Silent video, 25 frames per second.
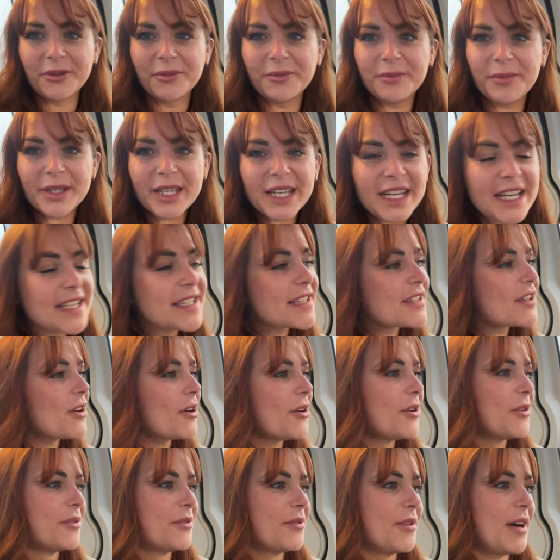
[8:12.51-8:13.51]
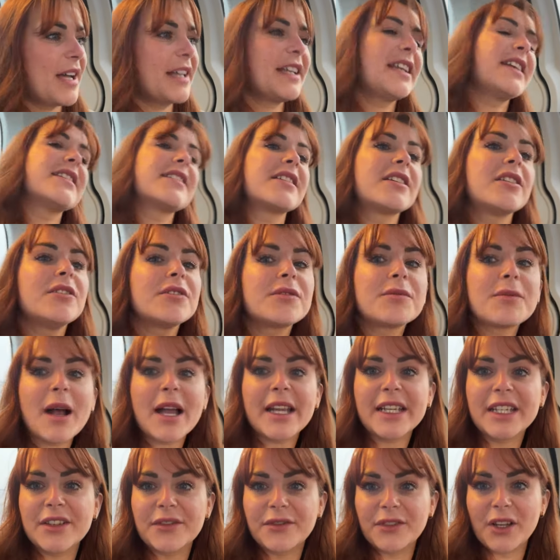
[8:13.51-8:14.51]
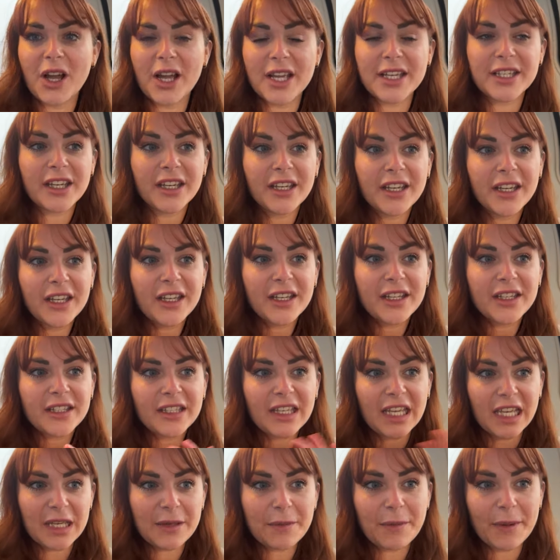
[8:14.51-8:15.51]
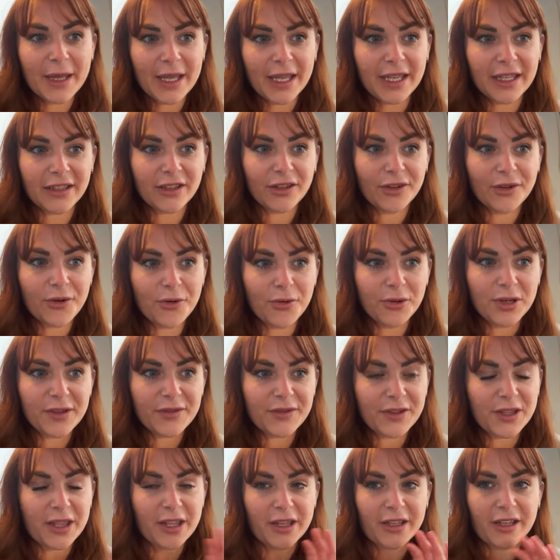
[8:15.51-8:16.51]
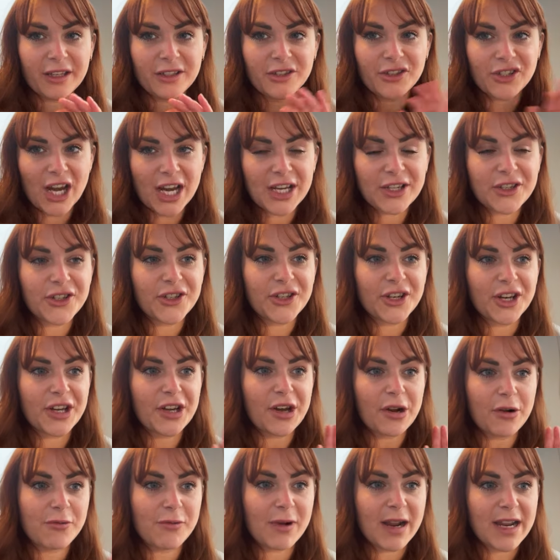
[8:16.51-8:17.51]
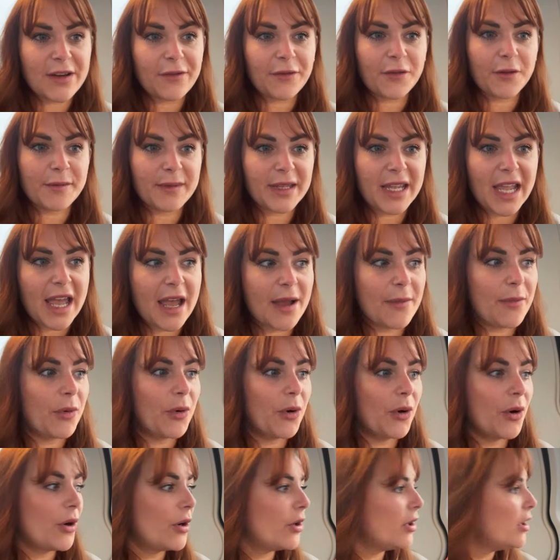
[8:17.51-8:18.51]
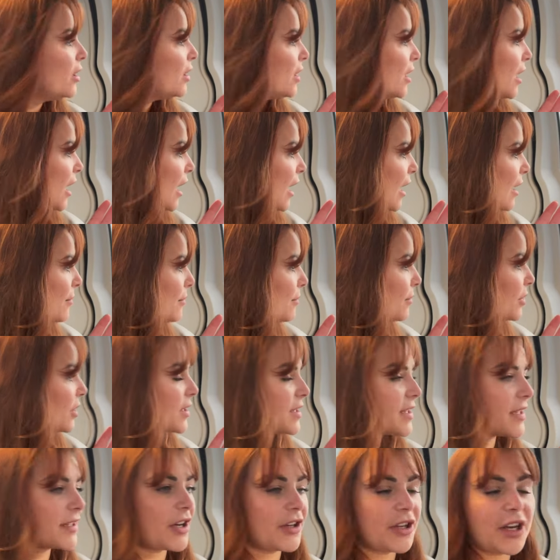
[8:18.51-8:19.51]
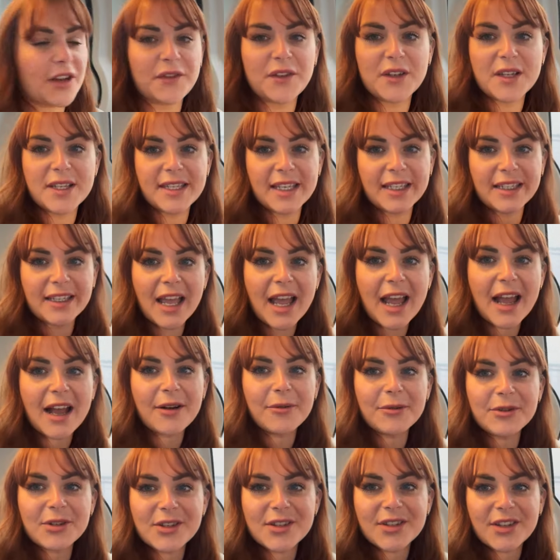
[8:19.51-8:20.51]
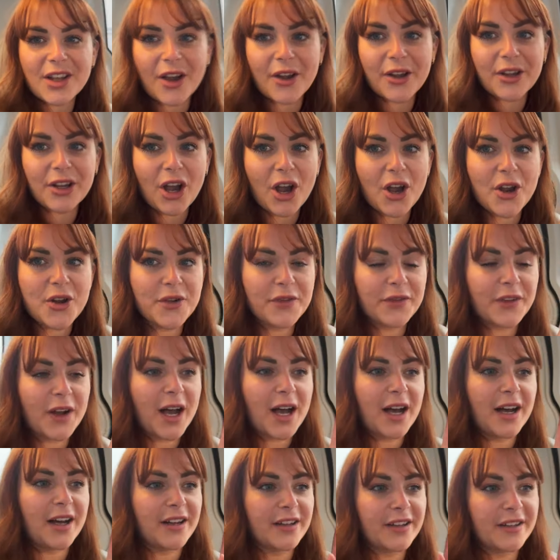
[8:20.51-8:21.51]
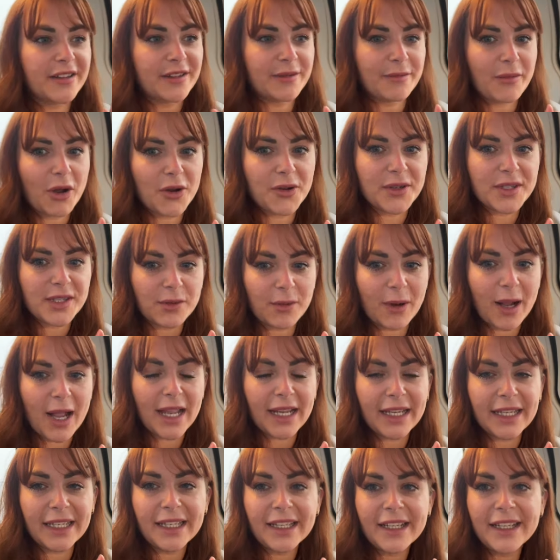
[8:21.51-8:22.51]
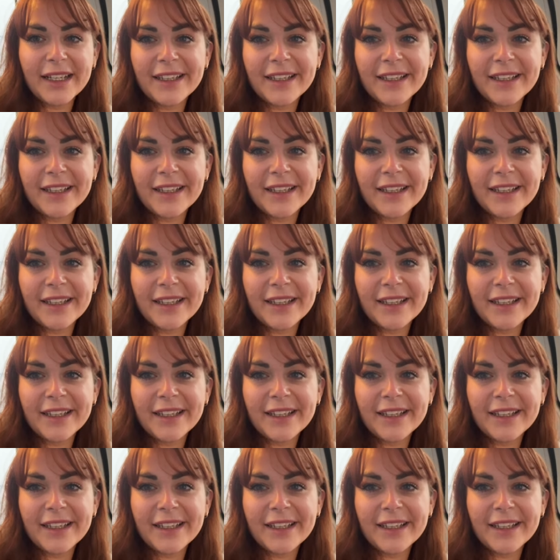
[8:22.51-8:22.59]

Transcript: But it is cool, and it is a good way of like keeping all of the congestion away from the airport, because I don't know if you can see now, we're just going over the motorway.